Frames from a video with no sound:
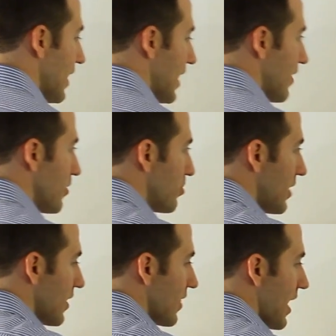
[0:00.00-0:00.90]
If you
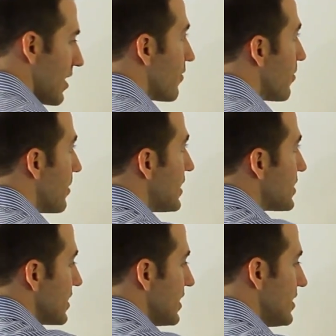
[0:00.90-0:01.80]
plug that
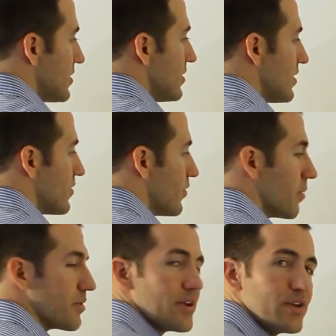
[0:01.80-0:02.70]
information into this
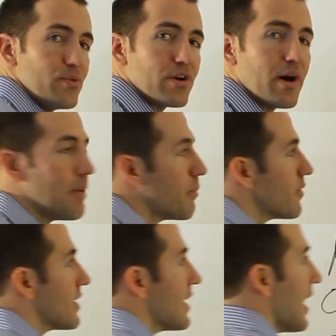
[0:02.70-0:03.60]
formula, you will come up with
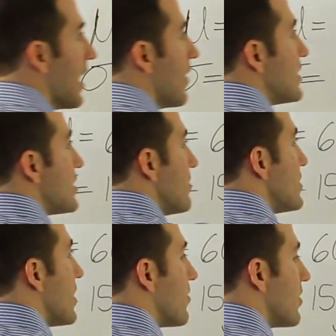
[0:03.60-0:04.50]
the k that
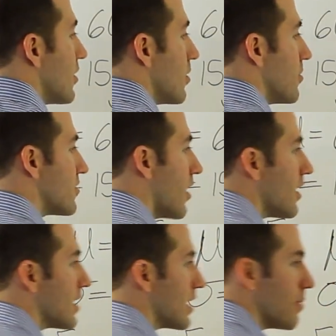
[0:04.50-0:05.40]
Chebyshev's theorem is
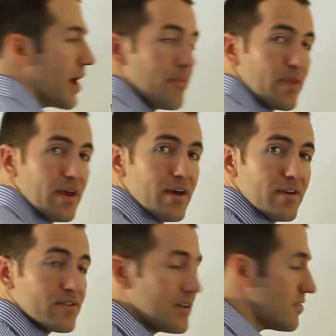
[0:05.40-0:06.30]
talking about.
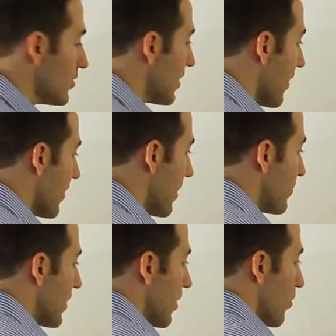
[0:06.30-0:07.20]
So let's do that then.
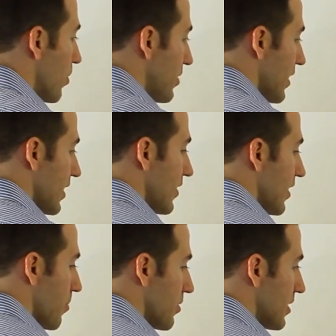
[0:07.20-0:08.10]
We'll plug in the
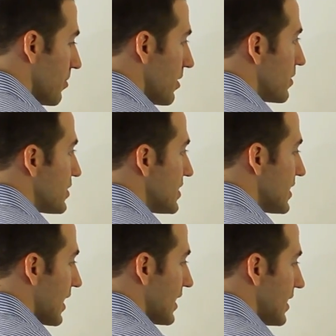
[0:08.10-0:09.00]
upper limit, which is
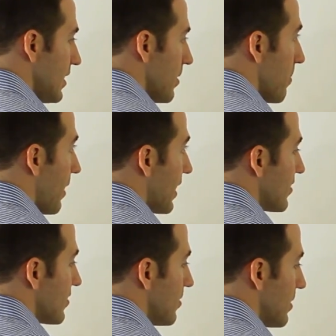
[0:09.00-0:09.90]
90,
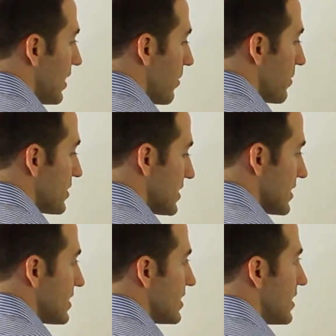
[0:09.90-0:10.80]
minus the mean, which is
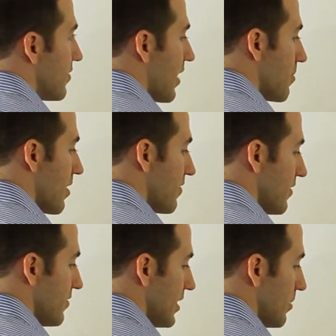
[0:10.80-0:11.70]
60 divided by
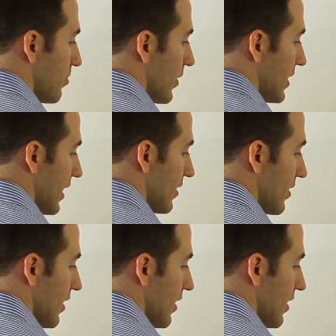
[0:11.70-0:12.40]
15.8.